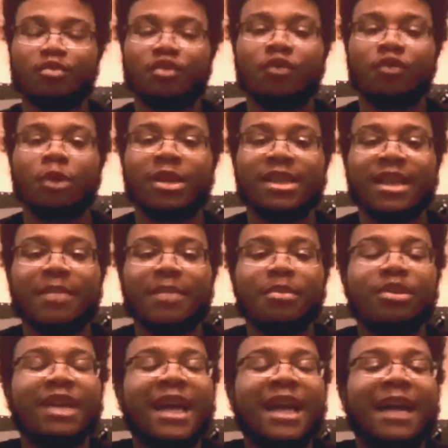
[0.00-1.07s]
for
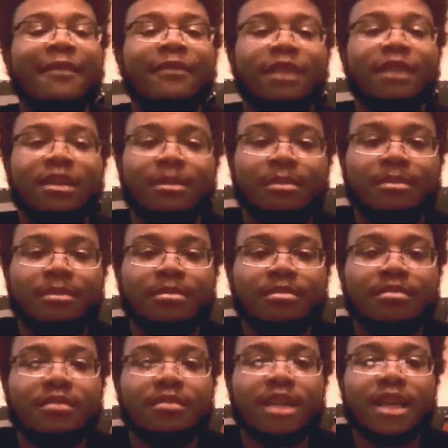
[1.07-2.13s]
example, they have
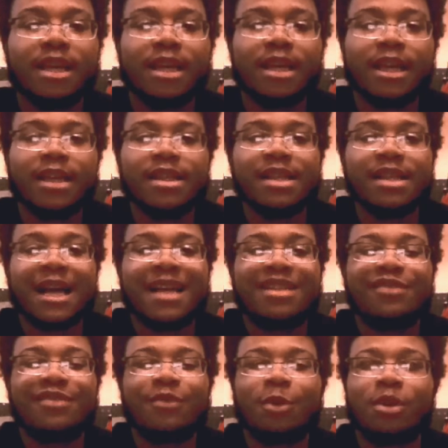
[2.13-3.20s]
kits
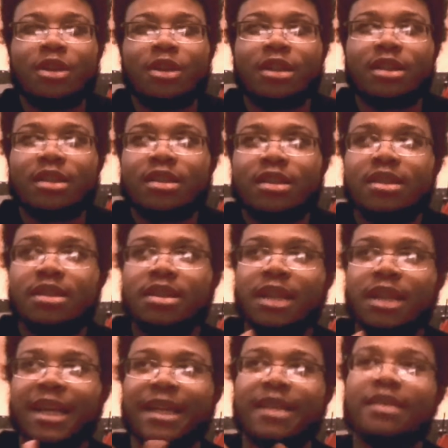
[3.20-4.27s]
as for
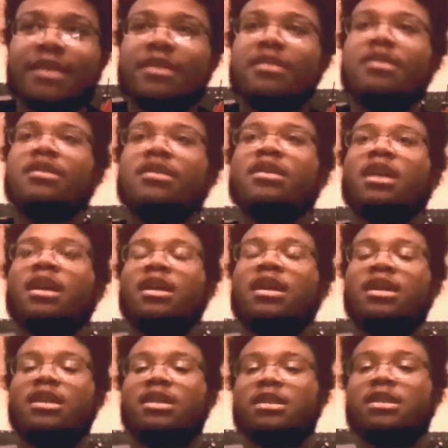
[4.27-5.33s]
like
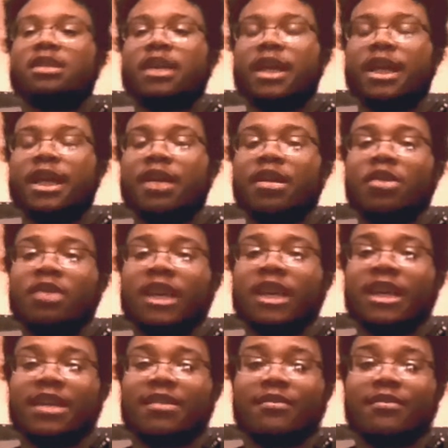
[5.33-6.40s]
Hilo
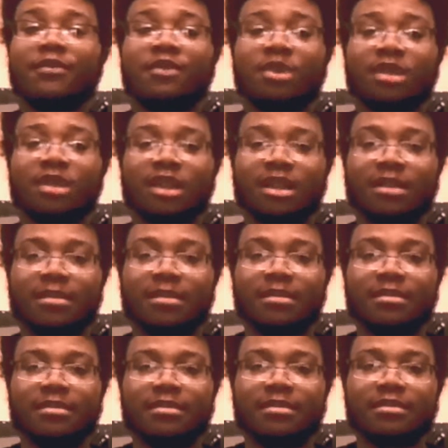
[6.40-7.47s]
kit for
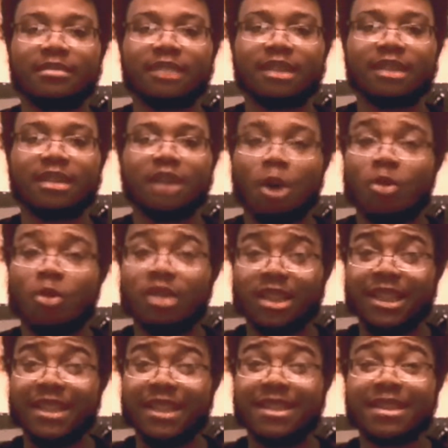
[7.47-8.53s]

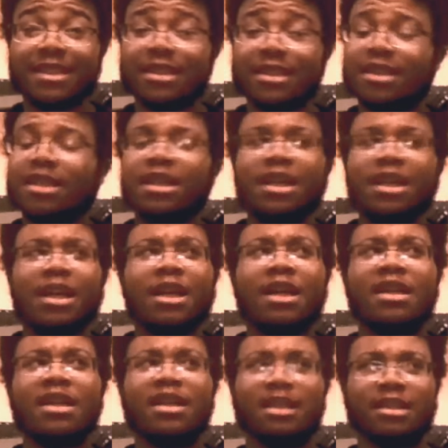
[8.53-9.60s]
Oakley's,
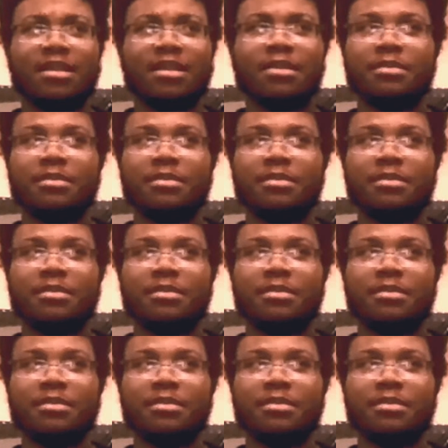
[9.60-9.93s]
uh,